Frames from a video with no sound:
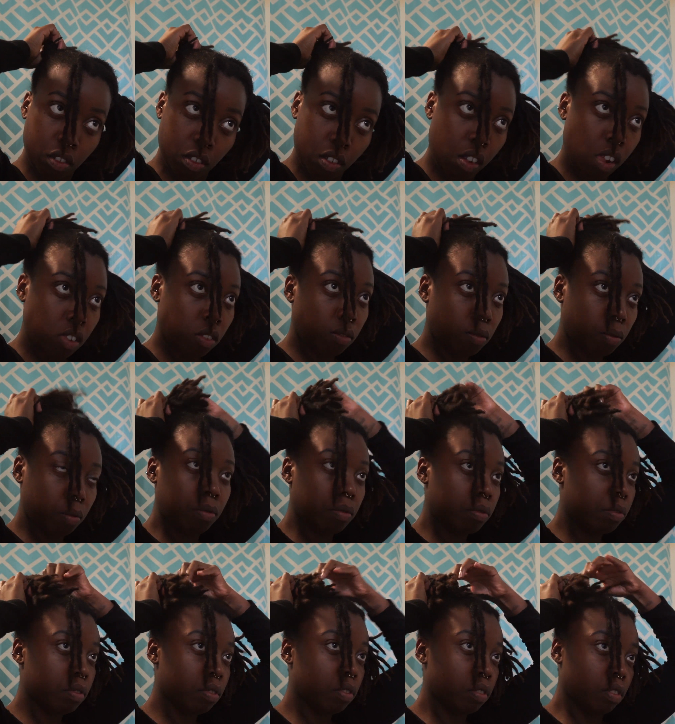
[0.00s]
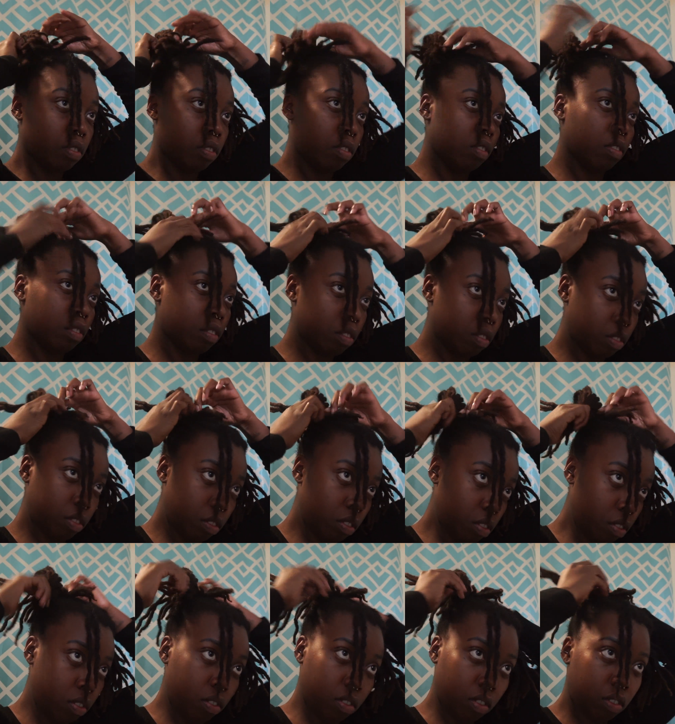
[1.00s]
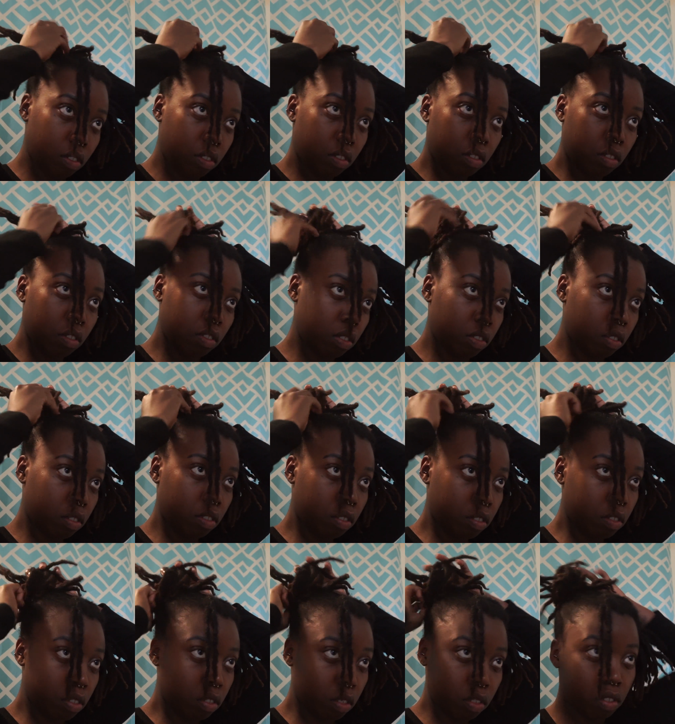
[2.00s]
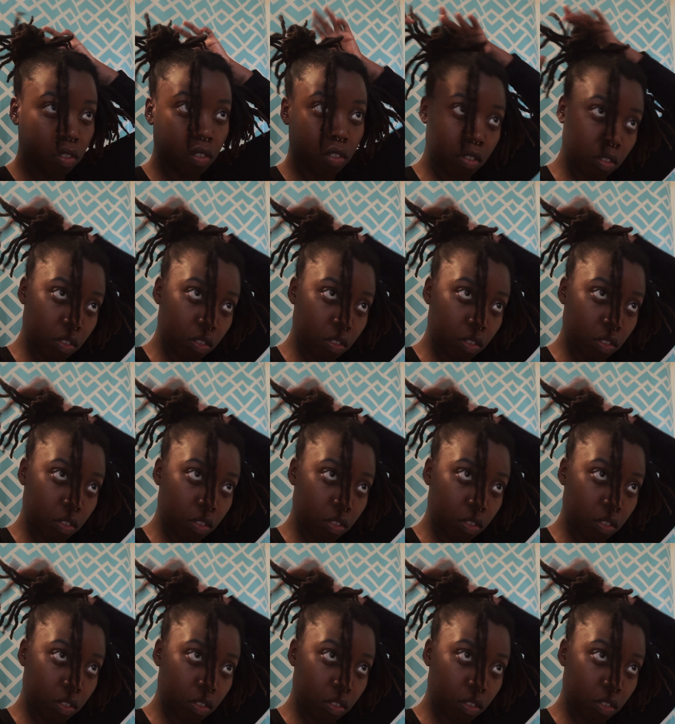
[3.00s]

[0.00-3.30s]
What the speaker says: With those scraggly hairs,